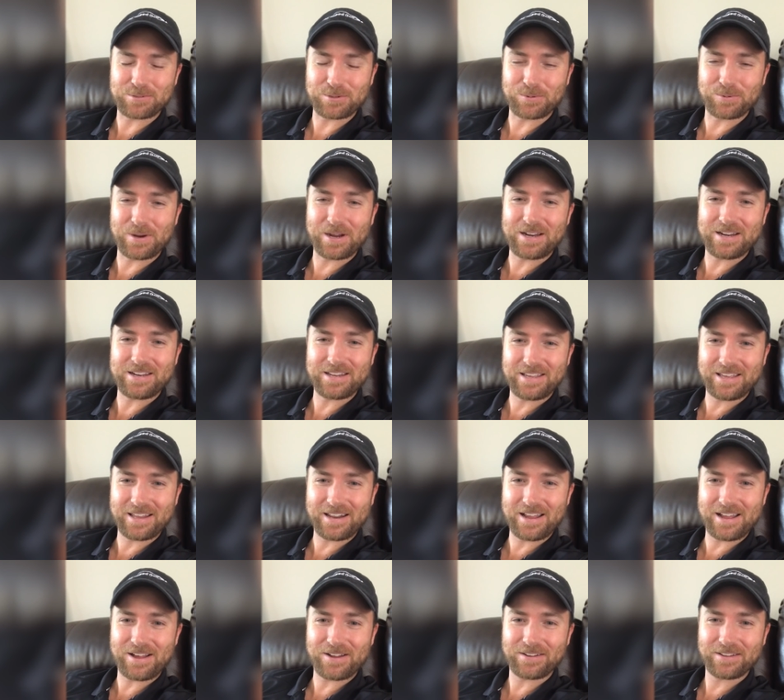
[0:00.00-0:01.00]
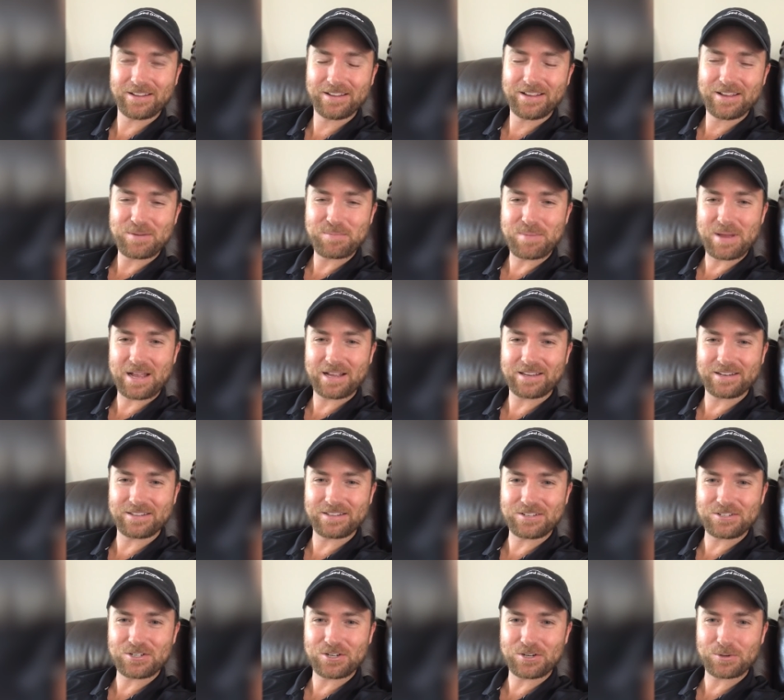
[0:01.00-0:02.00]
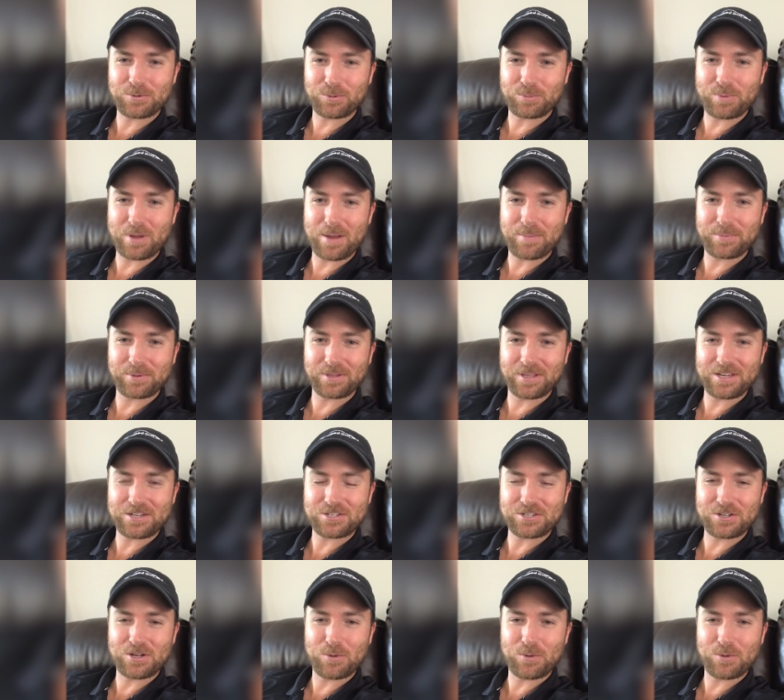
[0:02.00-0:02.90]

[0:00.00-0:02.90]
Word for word: So, we're ready to get out back into the general population.